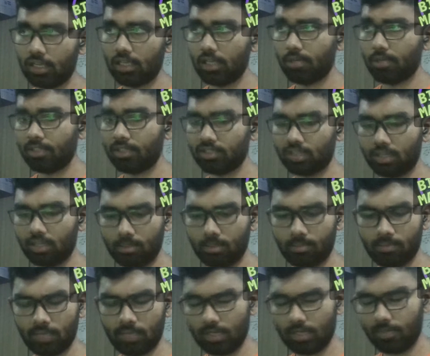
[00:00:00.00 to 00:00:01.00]
It
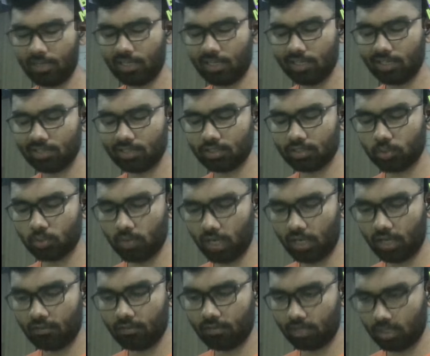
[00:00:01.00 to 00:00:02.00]
maintains an
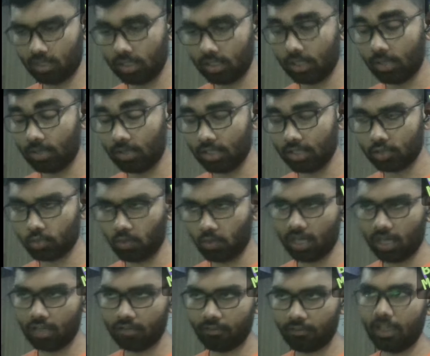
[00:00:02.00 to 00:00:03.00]
SQLite a
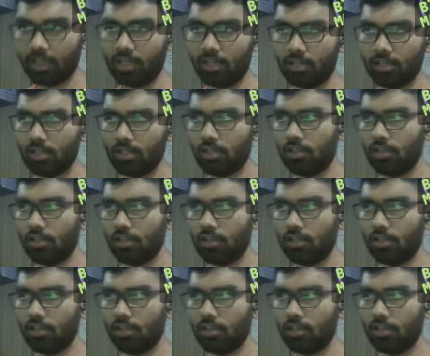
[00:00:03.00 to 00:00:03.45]
SQLite file.